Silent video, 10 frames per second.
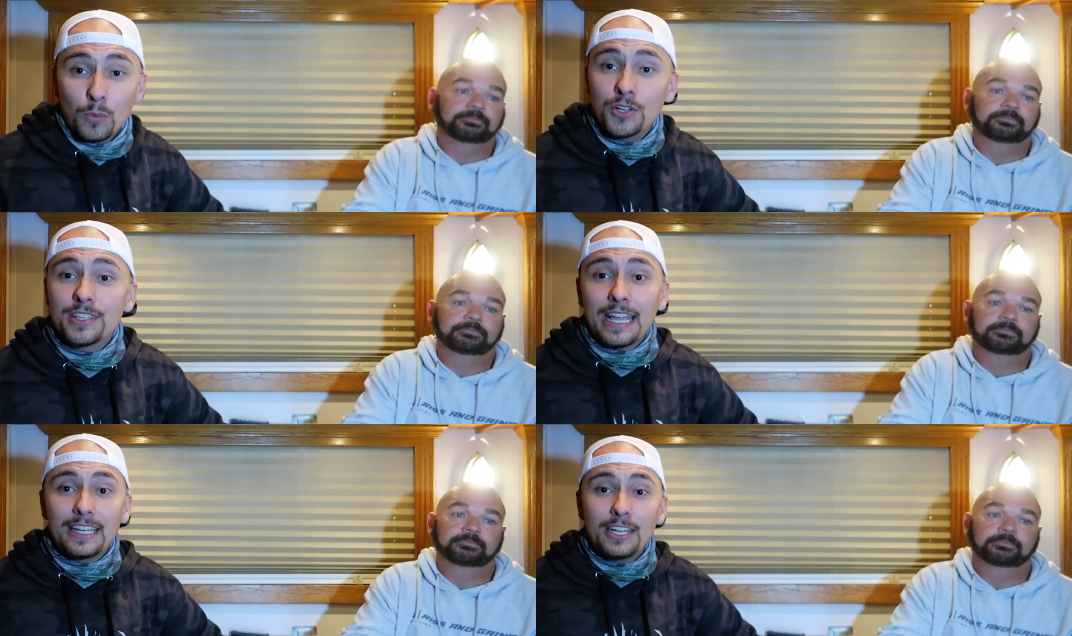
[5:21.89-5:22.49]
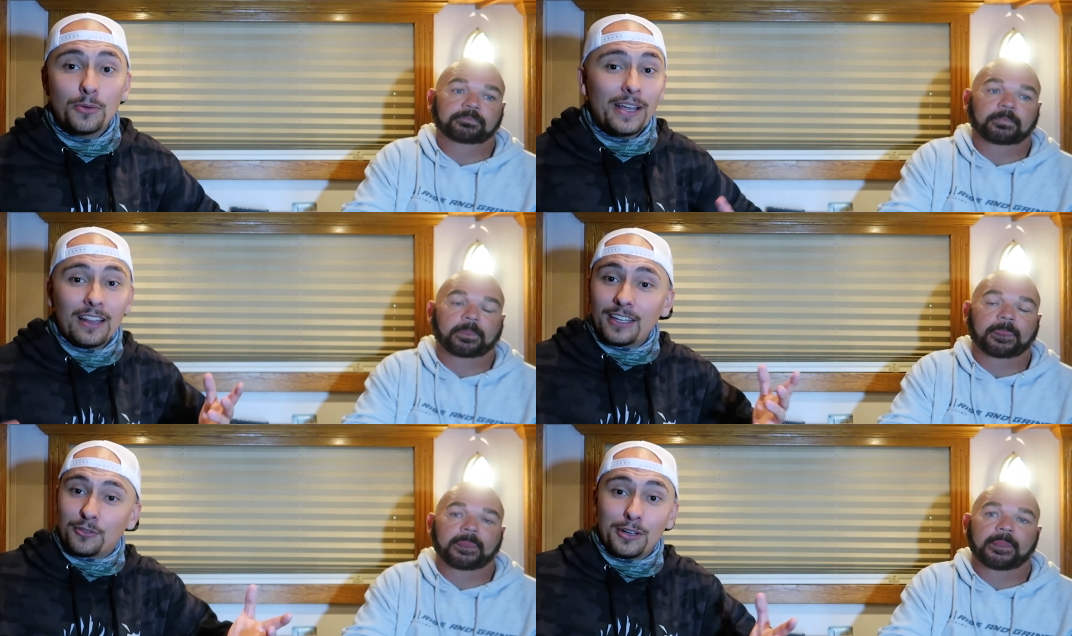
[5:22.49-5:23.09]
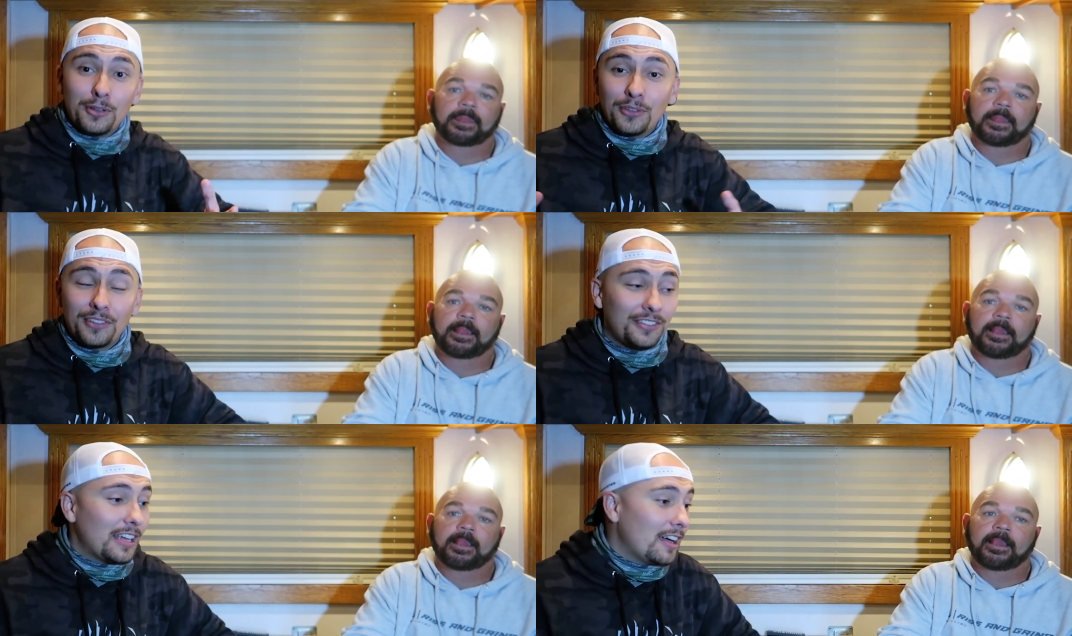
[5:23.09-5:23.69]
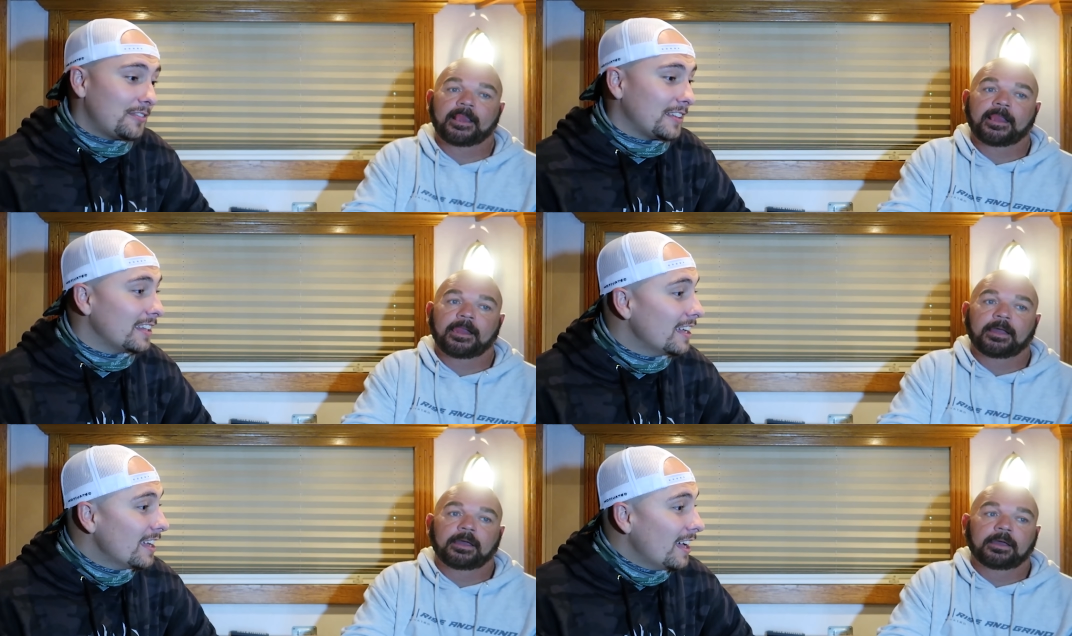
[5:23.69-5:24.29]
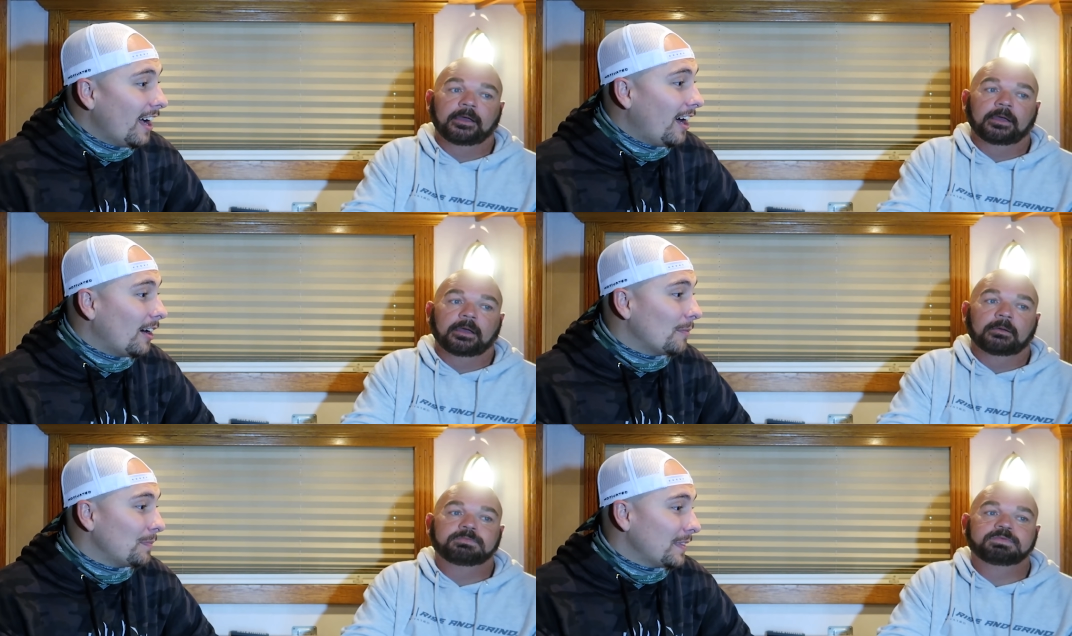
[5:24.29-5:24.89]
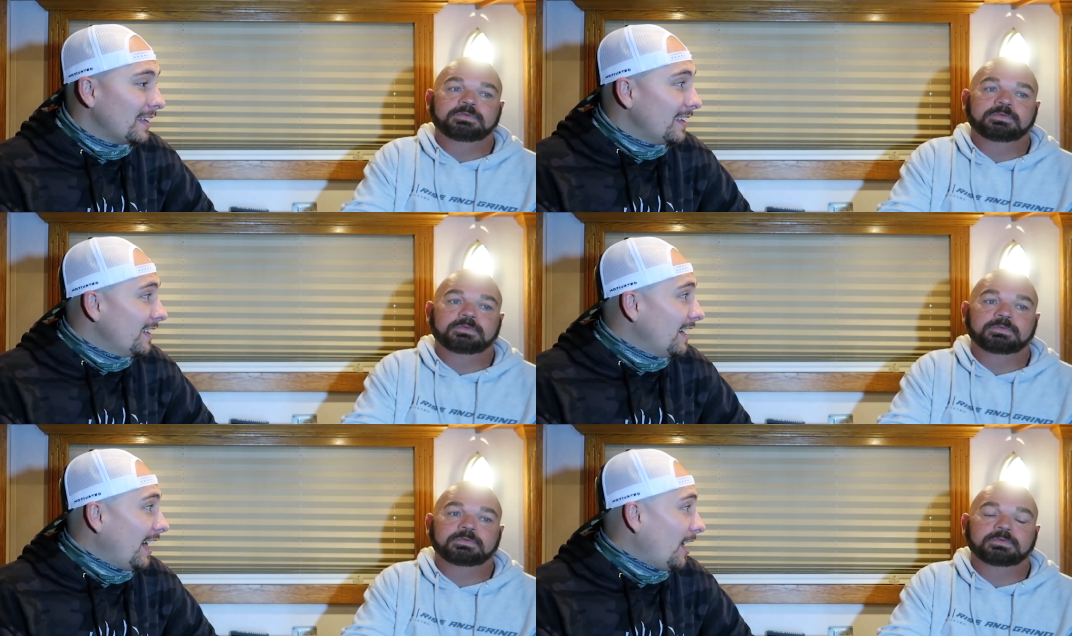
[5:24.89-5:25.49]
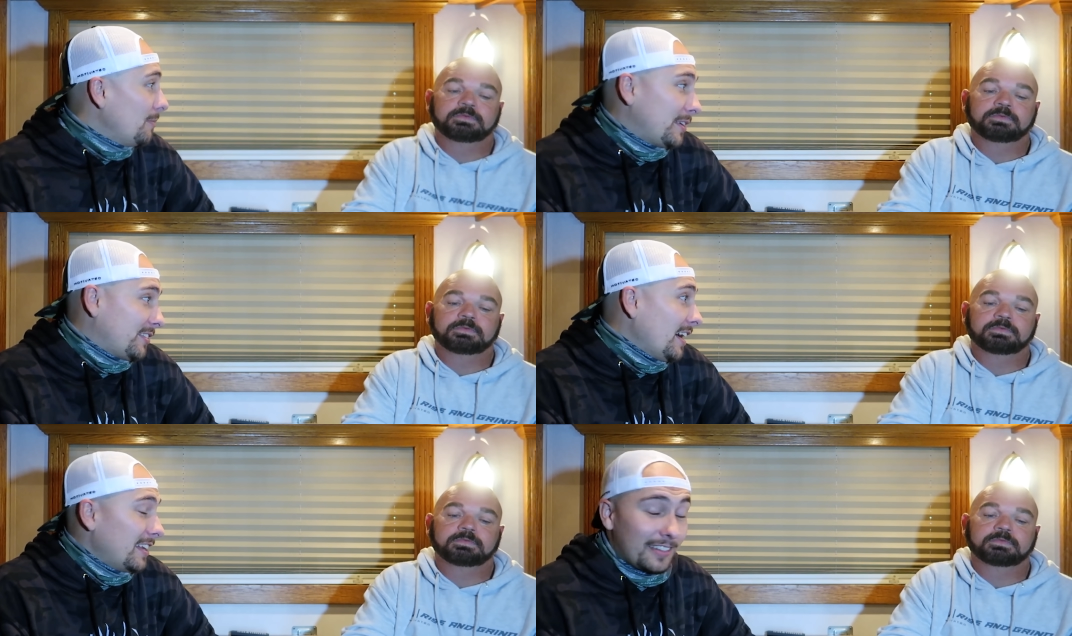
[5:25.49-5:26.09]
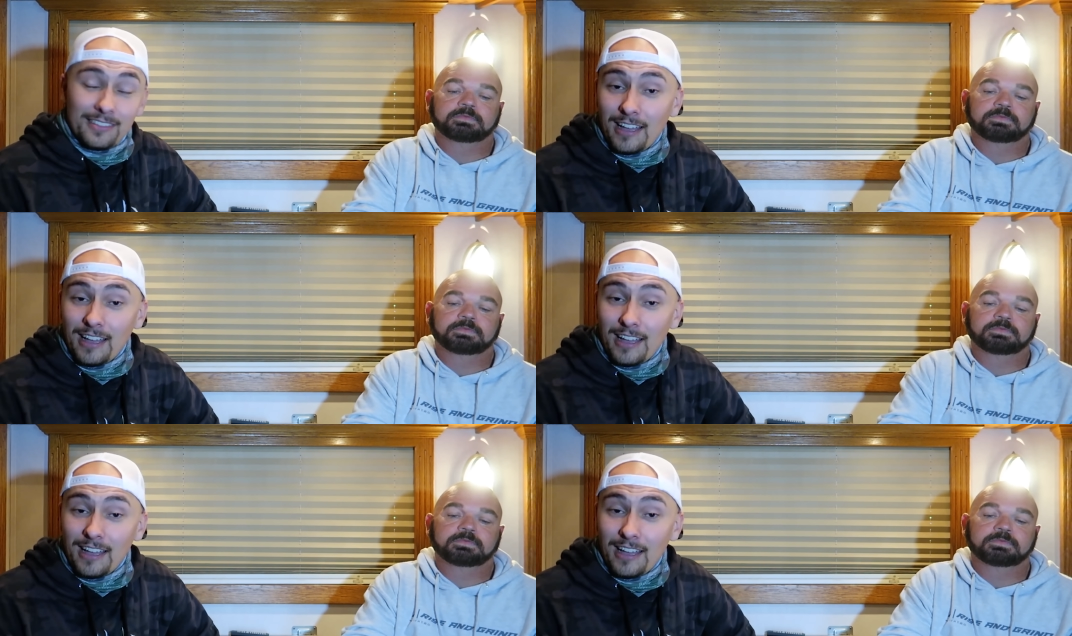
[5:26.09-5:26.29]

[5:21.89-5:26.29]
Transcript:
Speaker 1: that we're staying here. We got like grills and stuff and um, I, am excited.